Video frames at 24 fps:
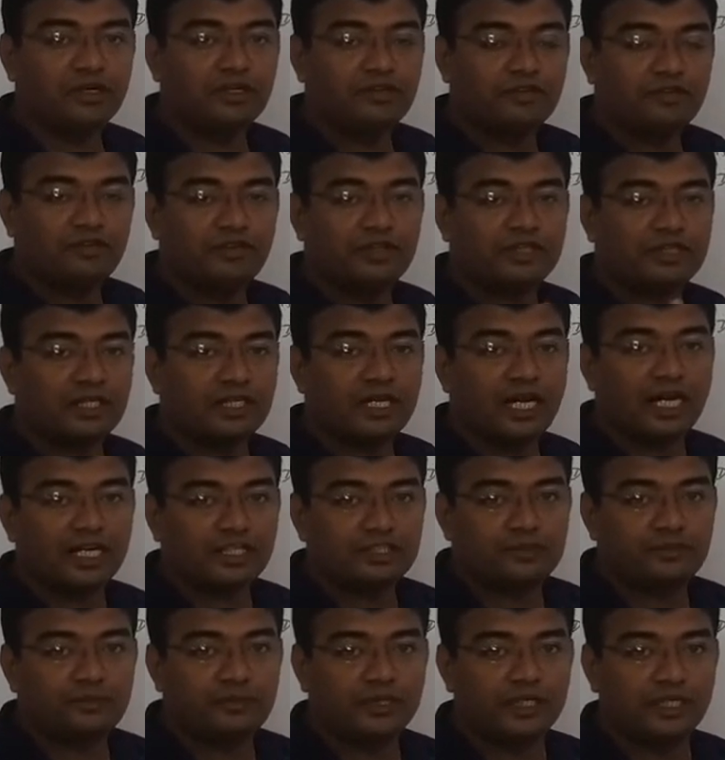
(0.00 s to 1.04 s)
with a high
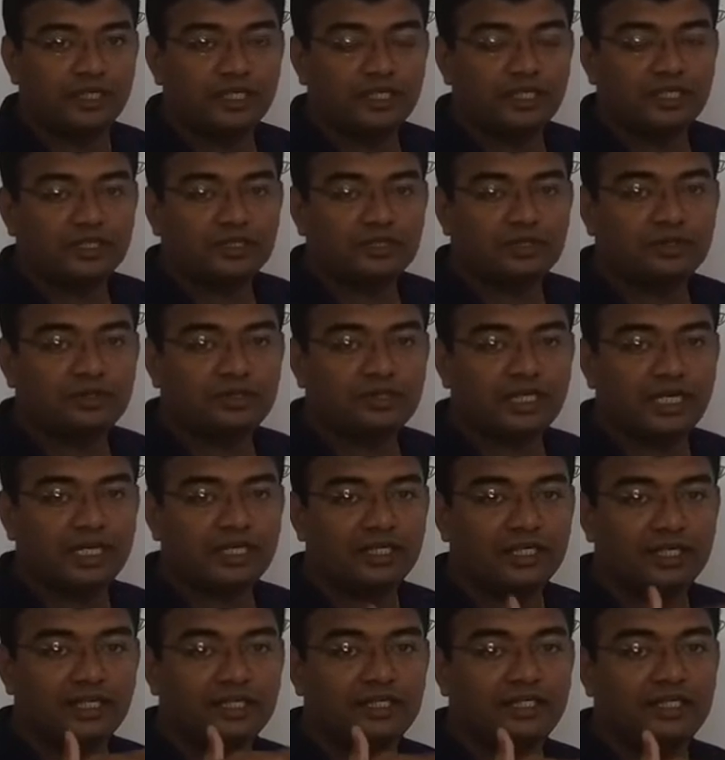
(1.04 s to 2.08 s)
speed, so
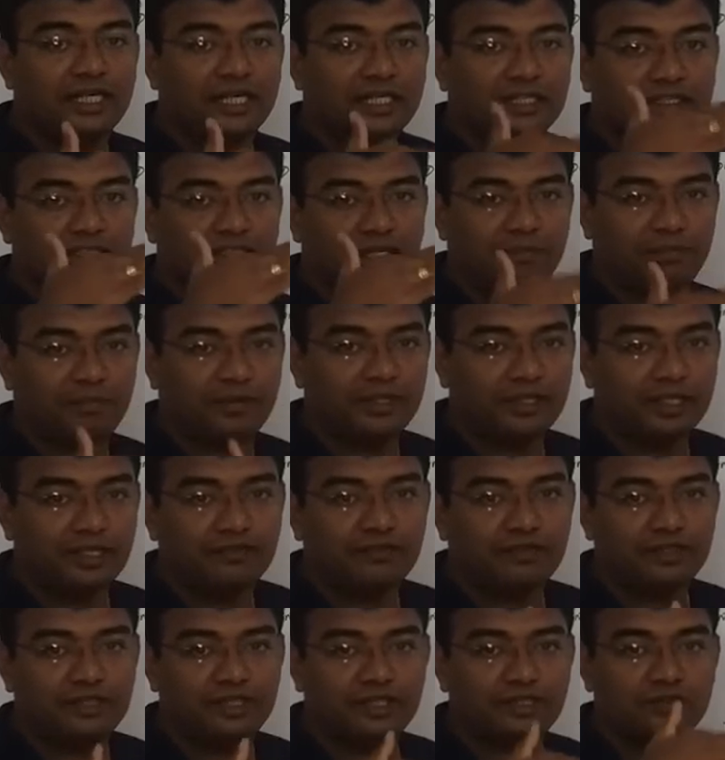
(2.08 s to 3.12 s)
that it gets separated
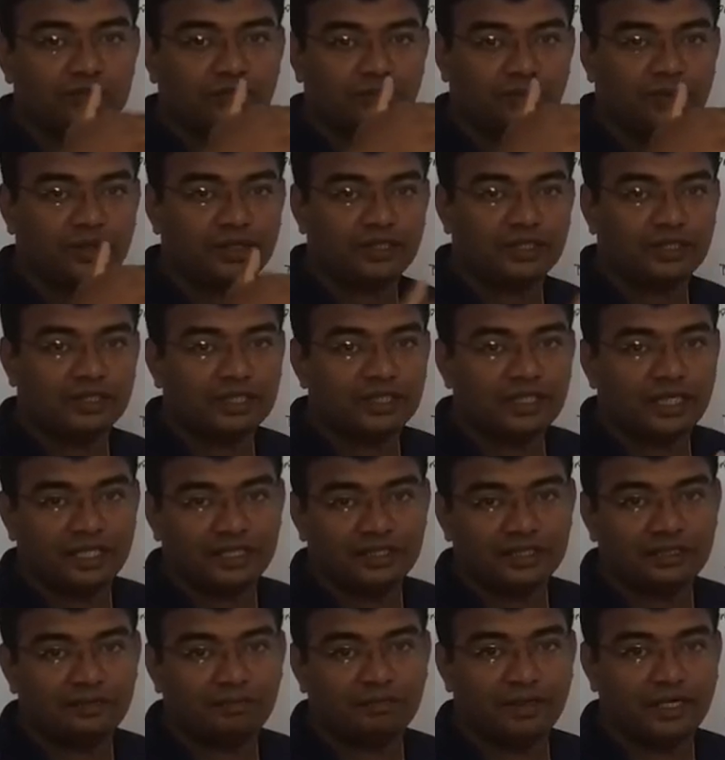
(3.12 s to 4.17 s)
with the supernatant
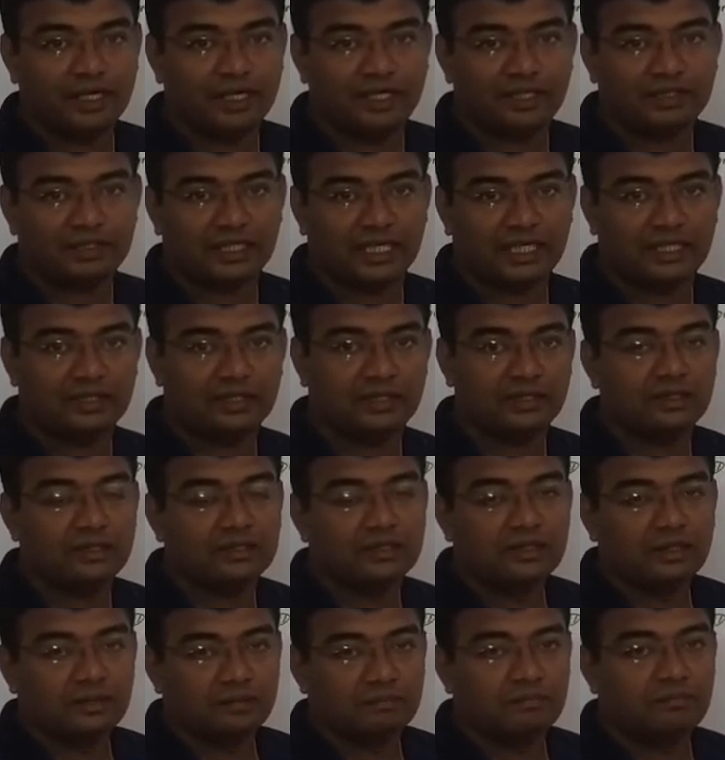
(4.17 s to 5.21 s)
and the pellets at
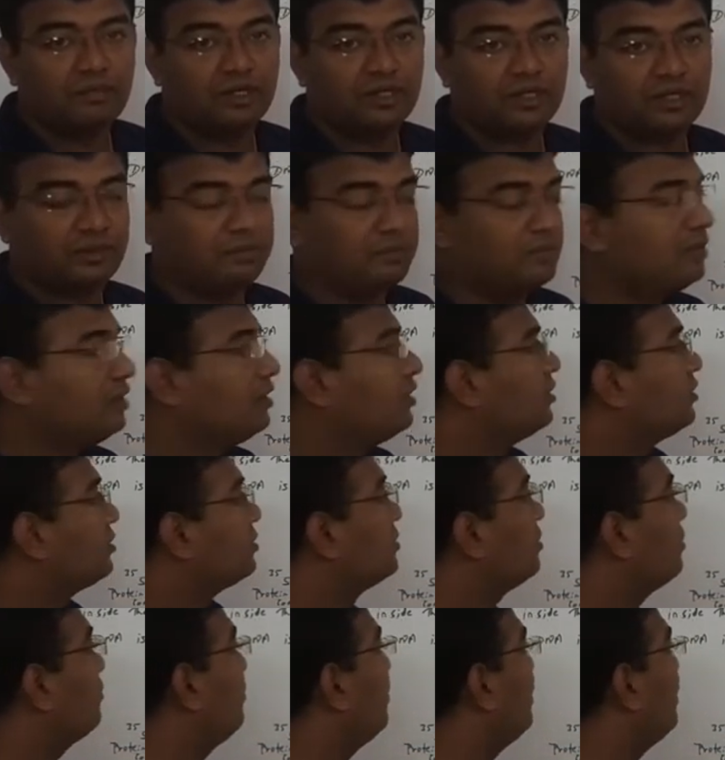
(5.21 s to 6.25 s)
the bottom. So what